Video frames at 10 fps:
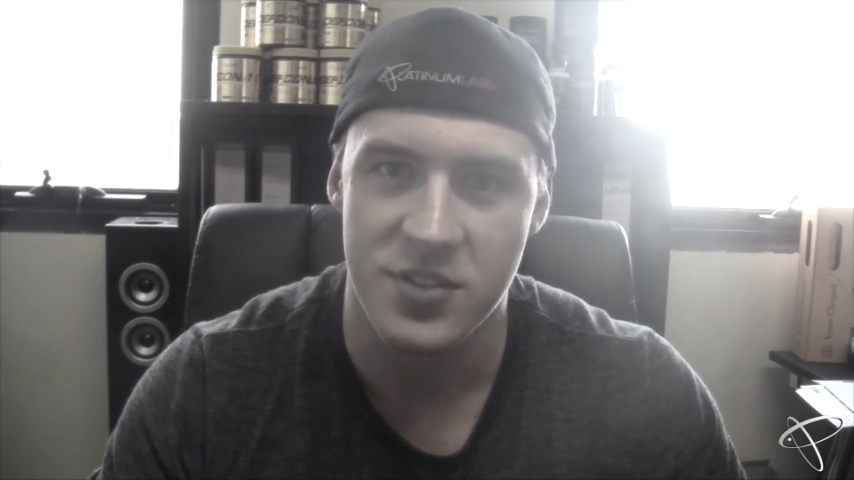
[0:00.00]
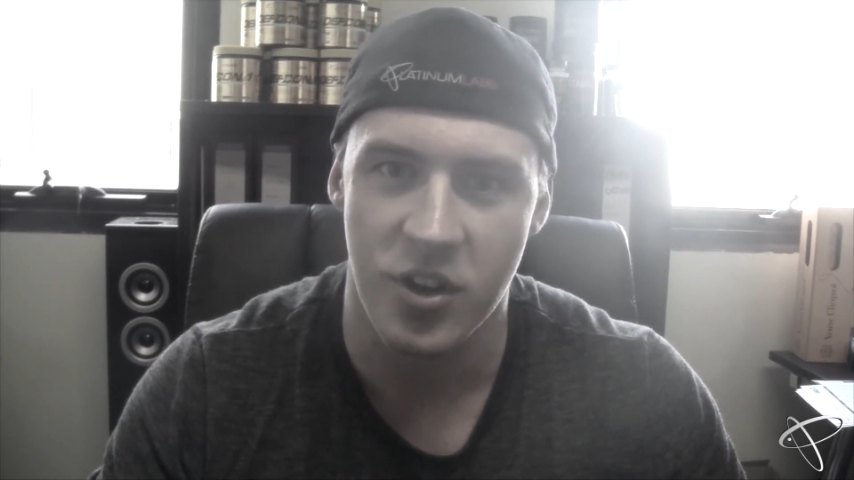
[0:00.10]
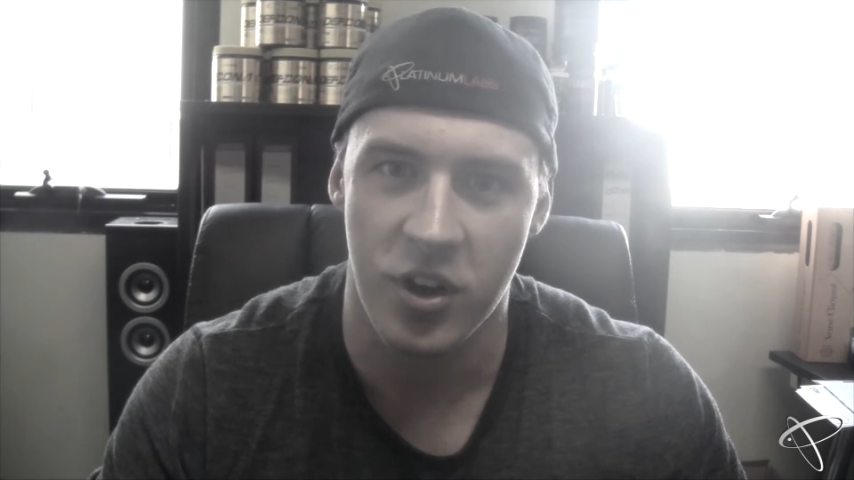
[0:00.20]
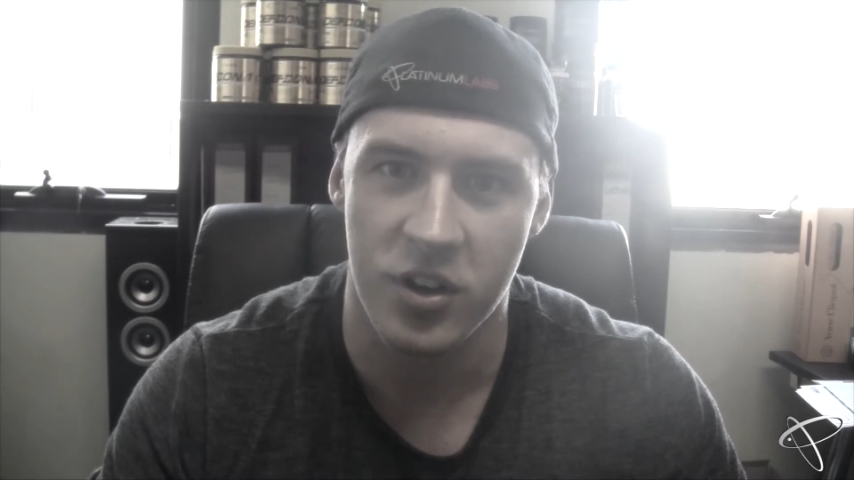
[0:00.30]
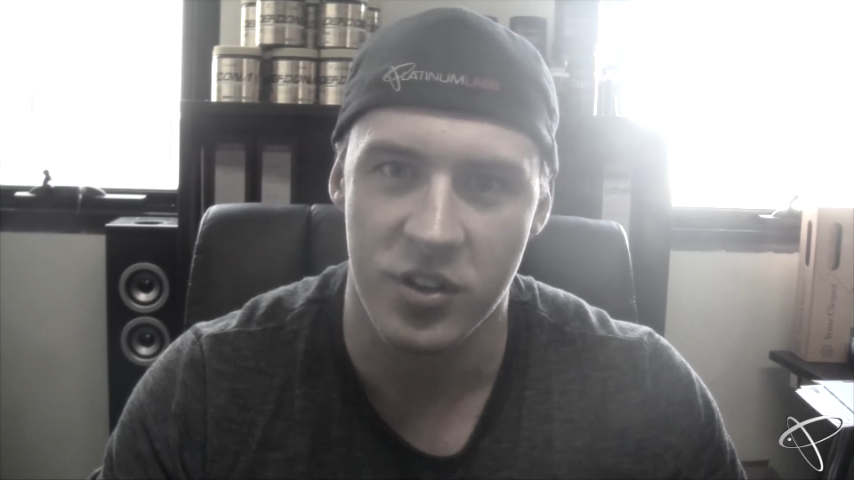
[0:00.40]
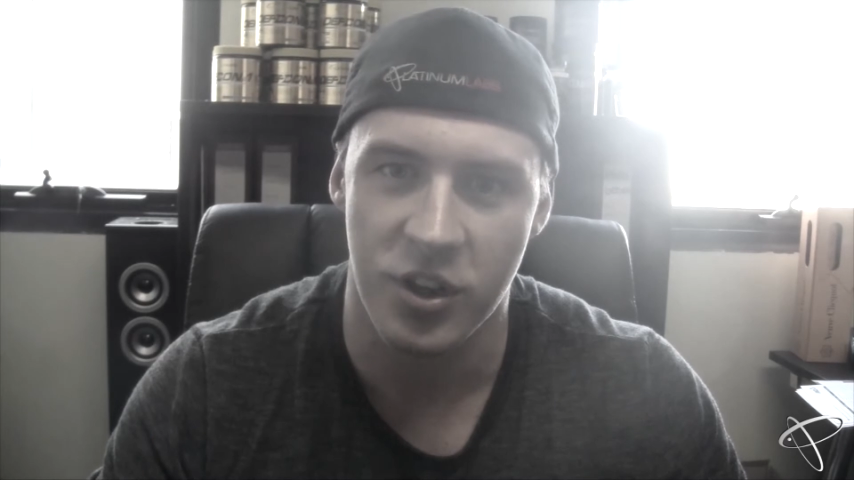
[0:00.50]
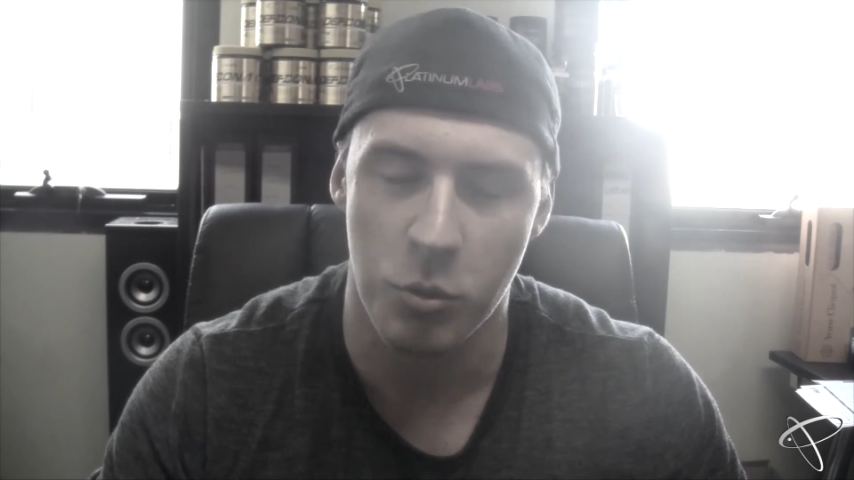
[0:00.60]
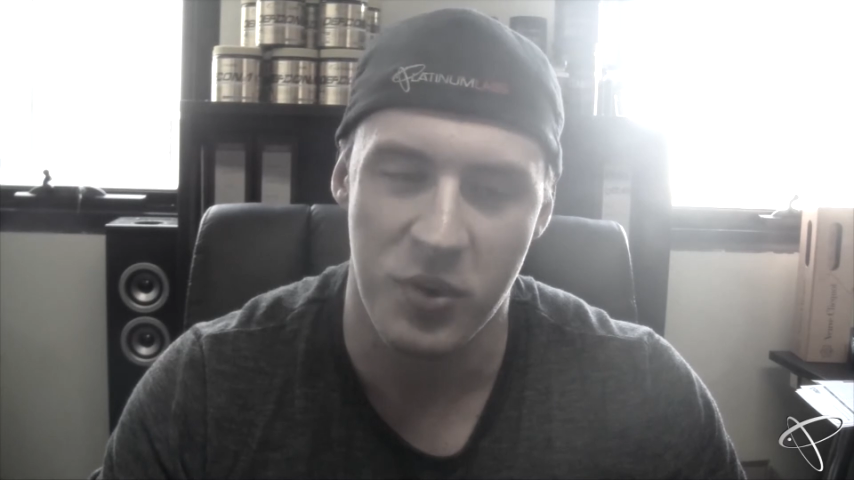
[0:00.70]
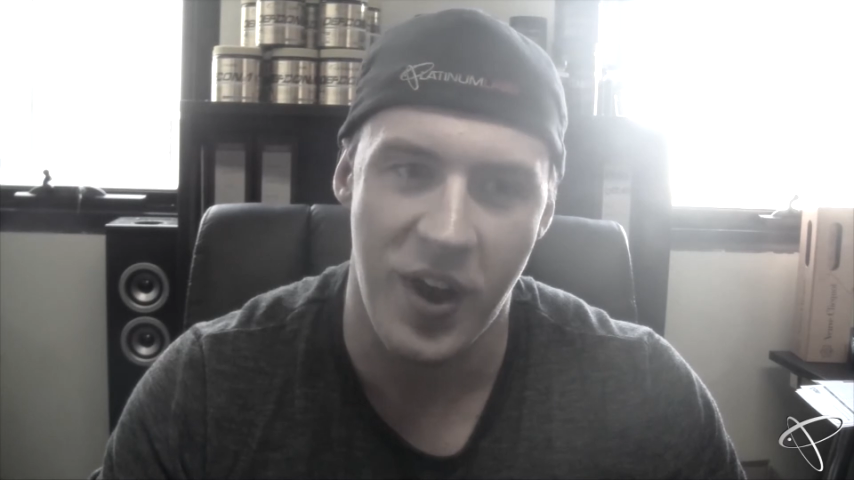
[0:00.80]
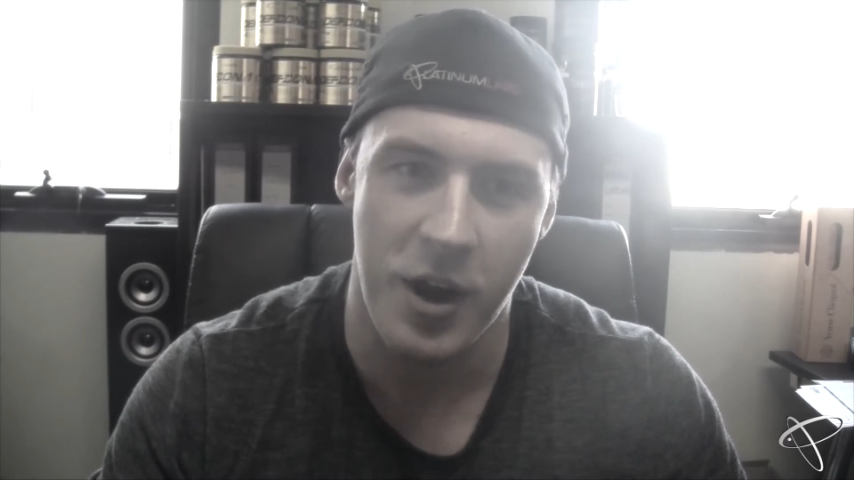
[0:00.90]
So, you know,
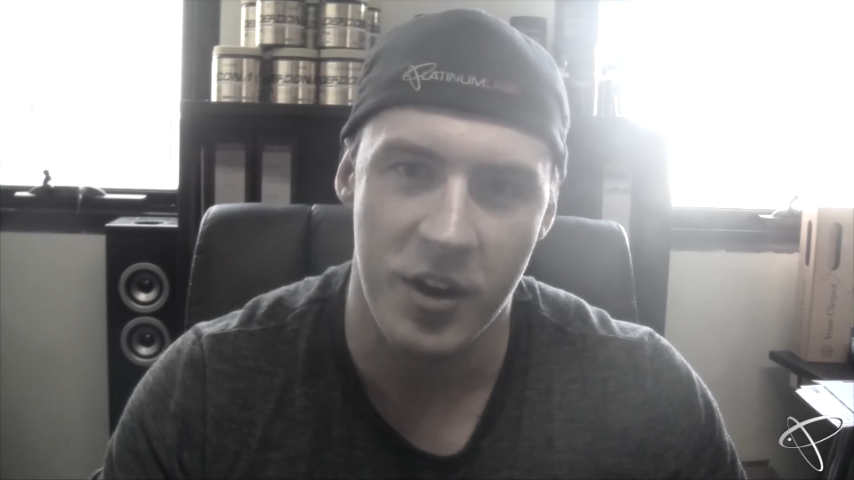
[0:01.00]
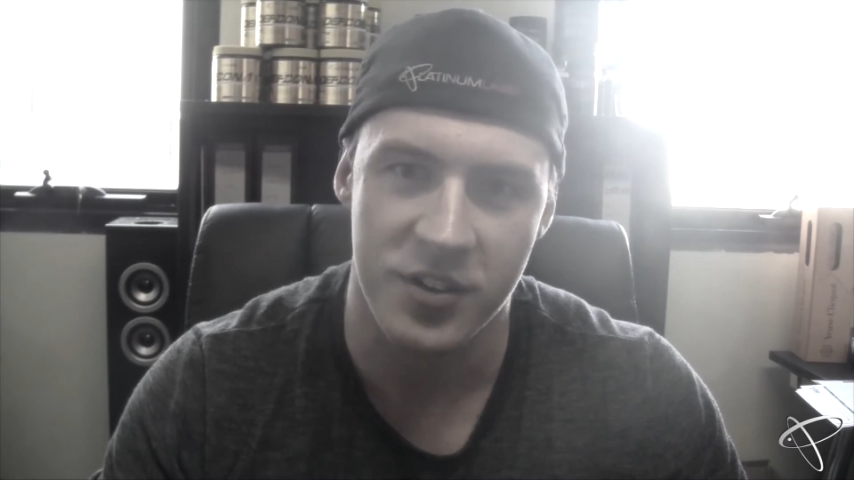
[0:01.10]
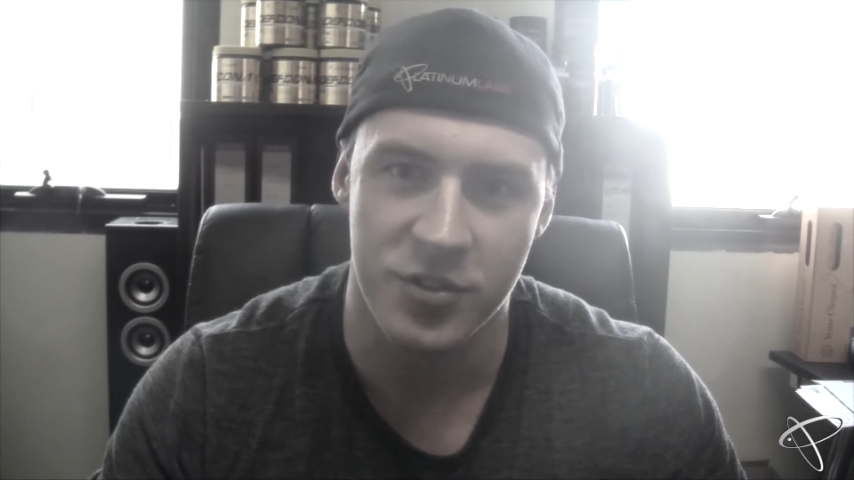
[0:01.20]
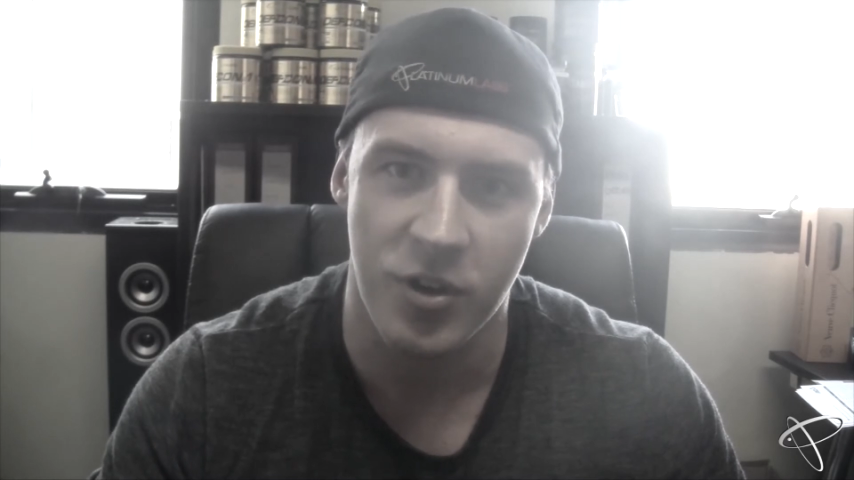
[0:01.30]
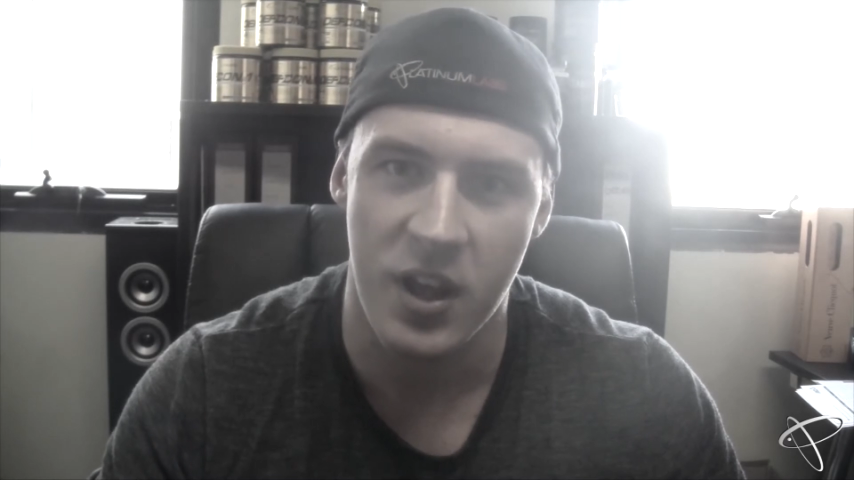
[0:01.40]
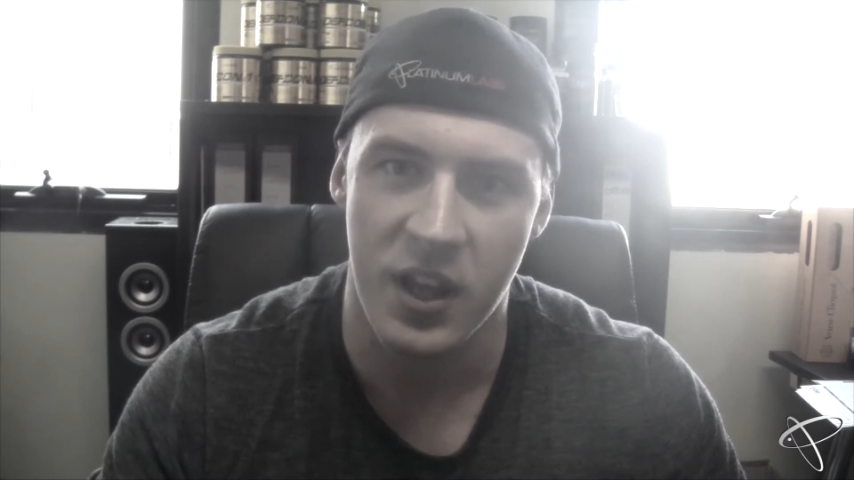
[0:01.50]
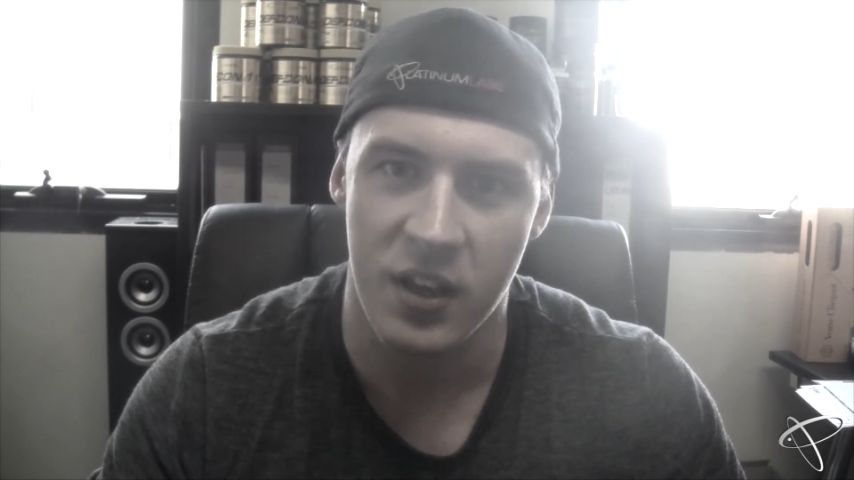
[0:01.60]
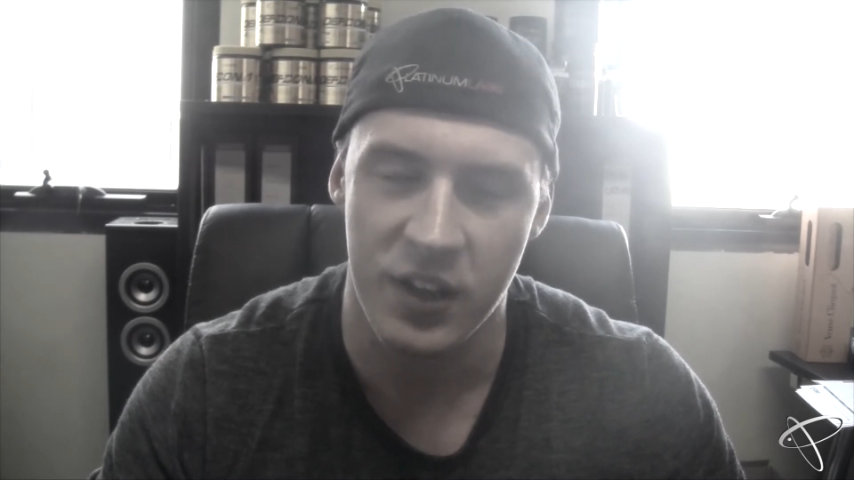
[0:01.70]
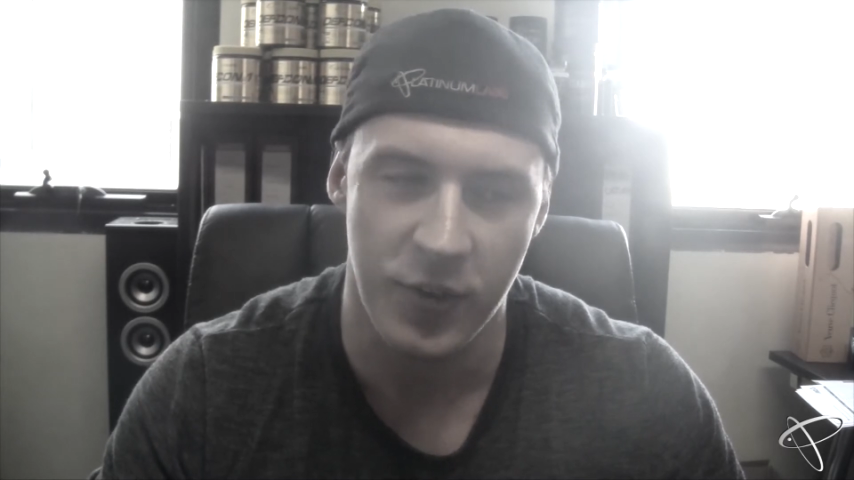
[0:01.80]
with RX Australia,